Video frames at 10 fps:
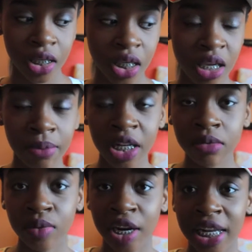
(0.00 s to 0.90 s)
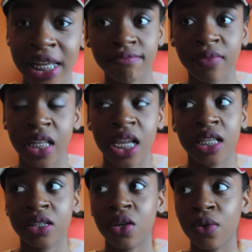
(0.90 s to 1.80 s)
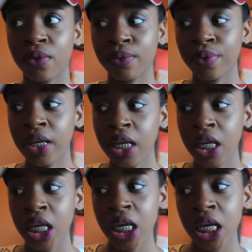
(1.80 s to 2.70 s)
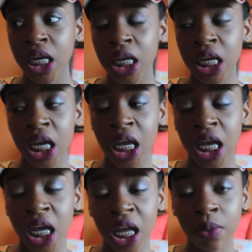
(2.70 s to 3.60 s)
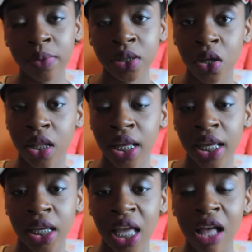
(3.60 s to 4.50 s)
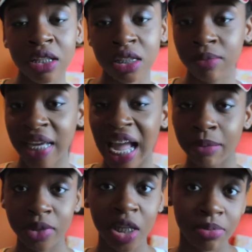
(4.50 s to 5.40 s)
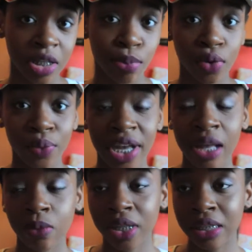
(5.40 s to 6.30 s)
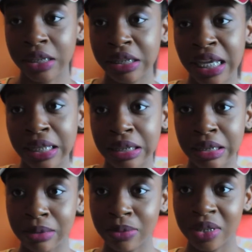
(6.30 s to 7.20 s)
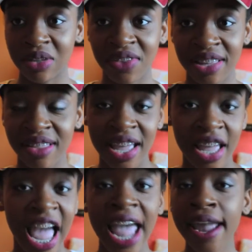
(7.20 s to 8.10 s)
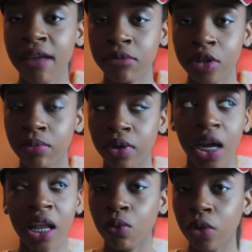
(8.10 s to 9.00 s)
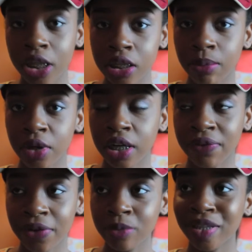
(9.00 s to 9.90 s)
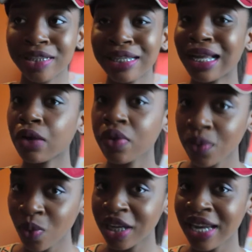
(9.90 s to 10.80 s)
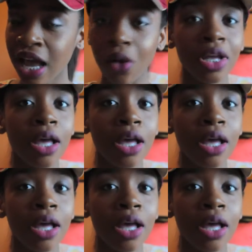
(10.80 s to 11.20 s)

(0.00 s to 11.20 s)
Eminem's party. And so I was a little bit hyped up to the point where I wanted to text him and stuff like that. I have his number. I didn't want his number in the first place, and I don't even want it now.